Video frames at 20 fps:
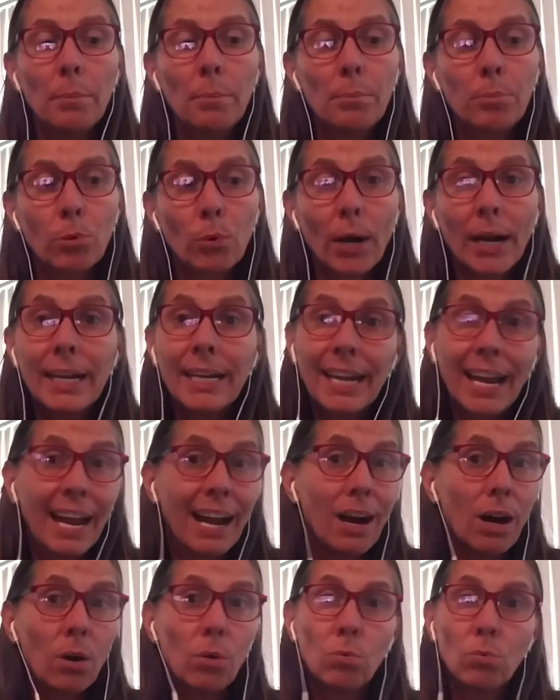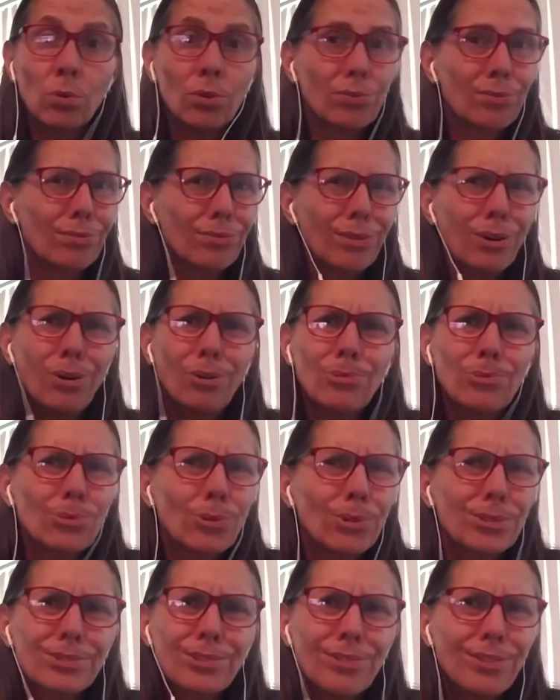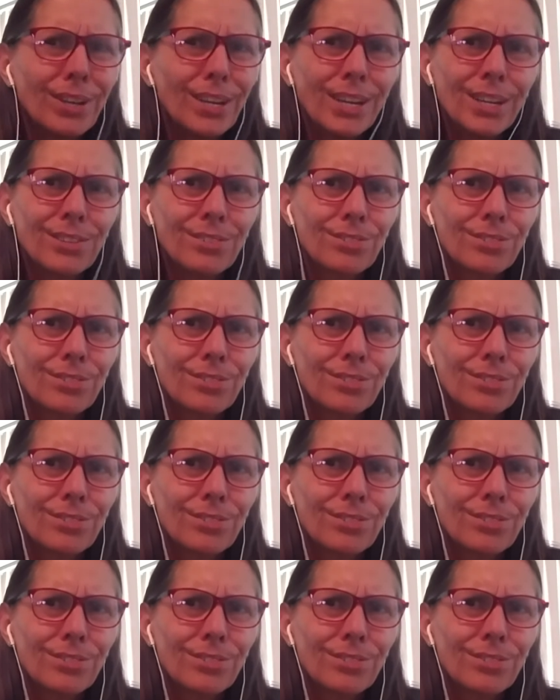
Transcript: break out with all sorts of things.